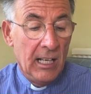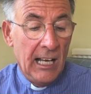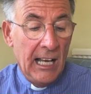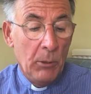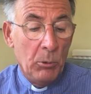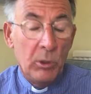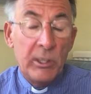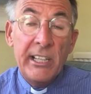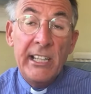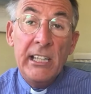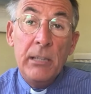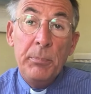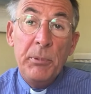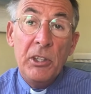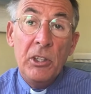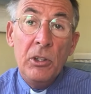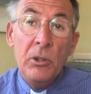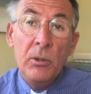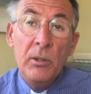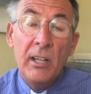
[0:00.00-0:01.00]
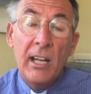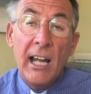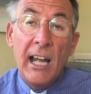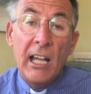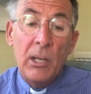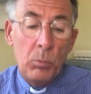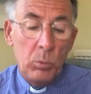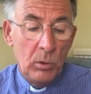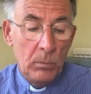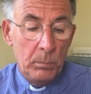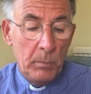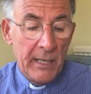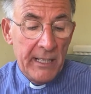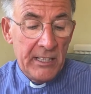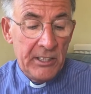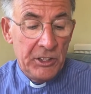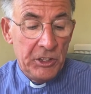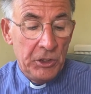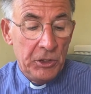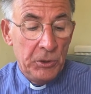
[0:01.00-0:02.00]
I will keep you and will
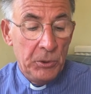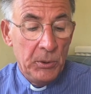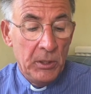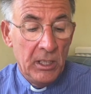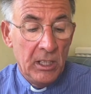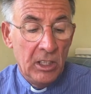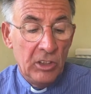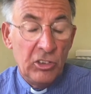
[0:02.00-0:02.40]
make you